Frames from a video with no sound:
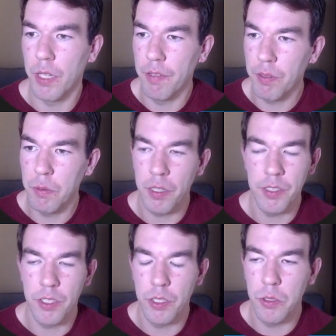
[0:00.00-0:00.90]
If we
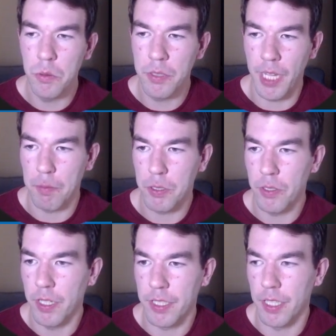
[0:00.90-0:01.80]
wanted to
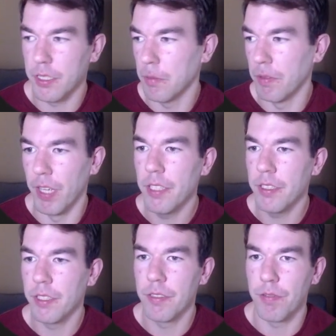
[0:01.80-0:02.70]
capture a custom
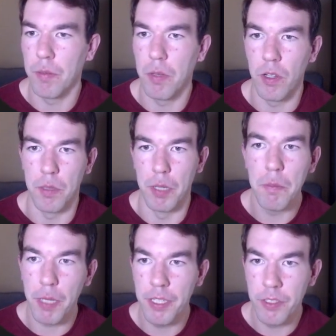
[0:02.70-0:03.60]
event from our
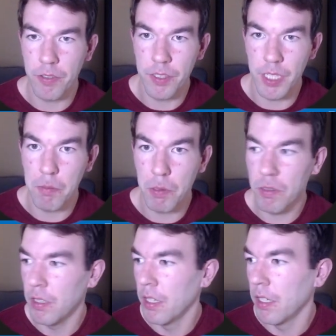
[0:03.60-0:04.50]
about page, for
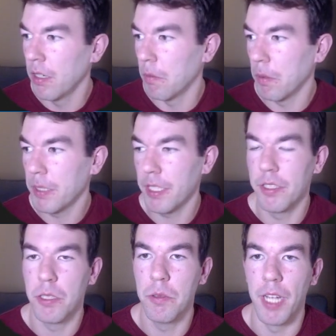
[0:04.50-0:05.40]
example, what we
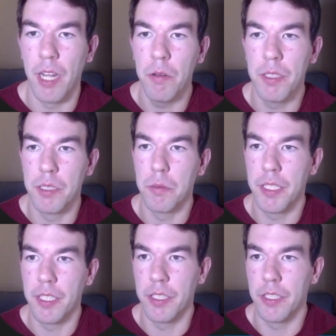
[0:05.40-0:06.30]
can do now is we
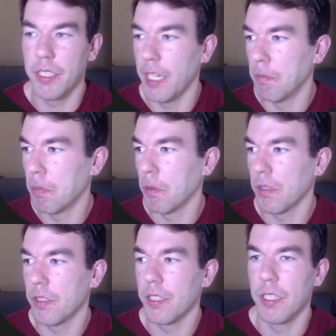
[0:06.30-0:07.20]
can
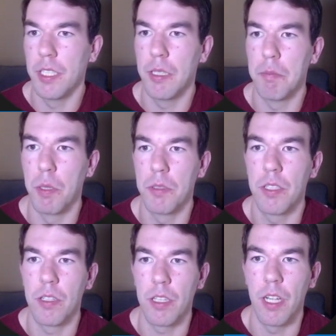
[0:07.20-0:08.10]
import the
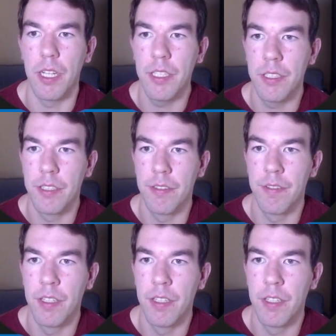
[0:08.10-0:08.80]
posthog client